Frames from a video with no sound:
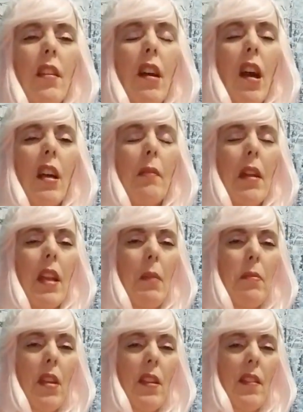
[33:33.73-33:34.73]
How come I
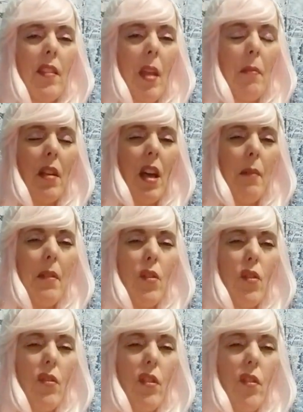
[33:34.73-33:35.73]
keep seeing the same comment
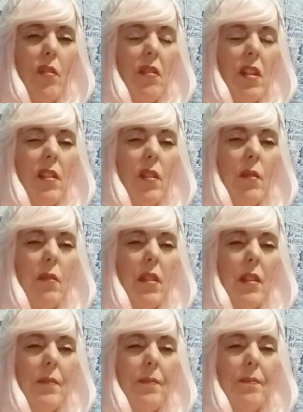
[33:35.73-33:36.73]
over and over? That's so
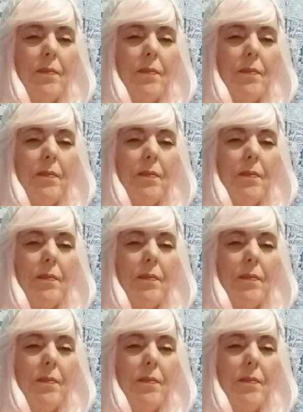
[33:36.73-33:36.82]
weird.